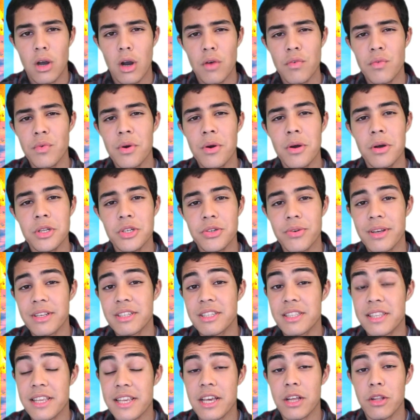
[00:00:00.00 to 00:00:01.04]
Overall, Trance
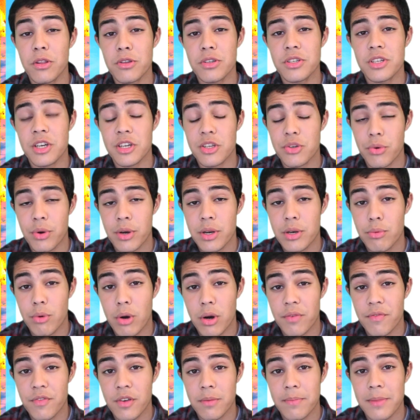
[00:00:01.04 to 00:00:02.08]
is the hallucinatory
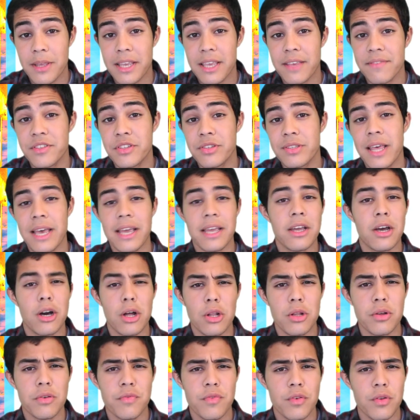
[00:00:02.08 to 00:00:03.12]
noir film that gives you that
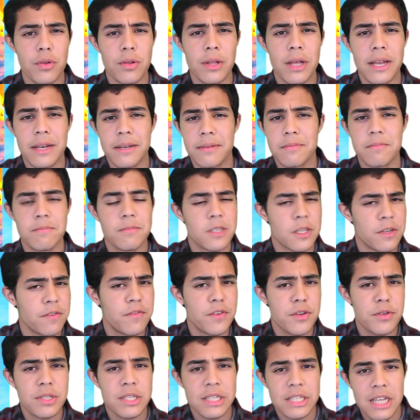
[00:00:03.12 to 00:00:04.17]
colorful and
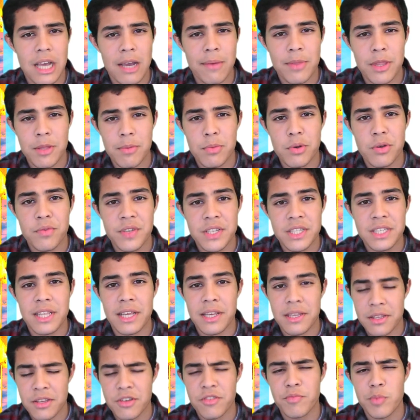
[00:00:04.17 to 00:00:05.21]
confusing time at the movies
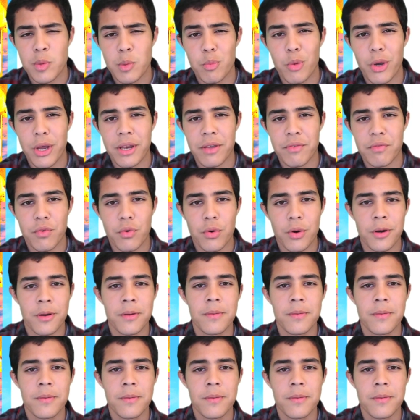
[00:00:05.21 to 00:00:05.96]
that you've been waiting for.